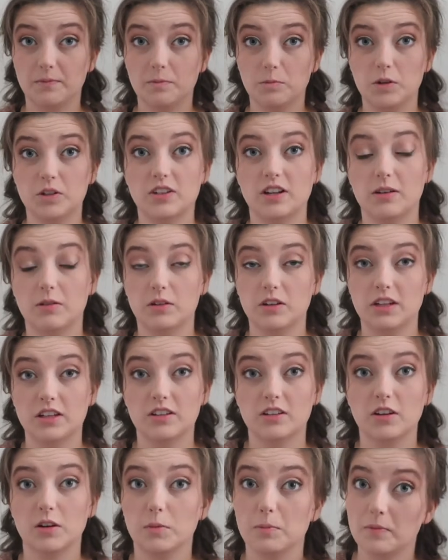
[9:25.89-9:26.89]
which I will need
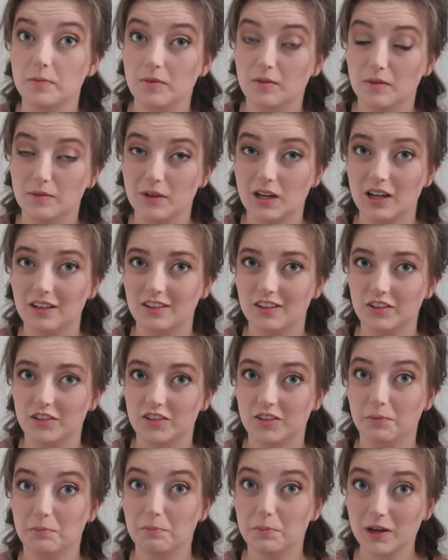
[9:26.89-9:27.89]
to go
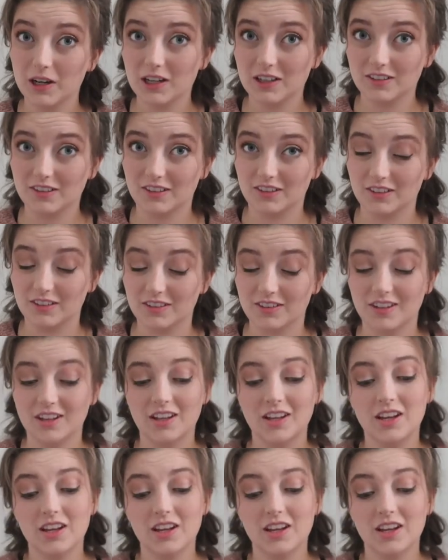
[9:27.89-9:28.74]
unload some boxes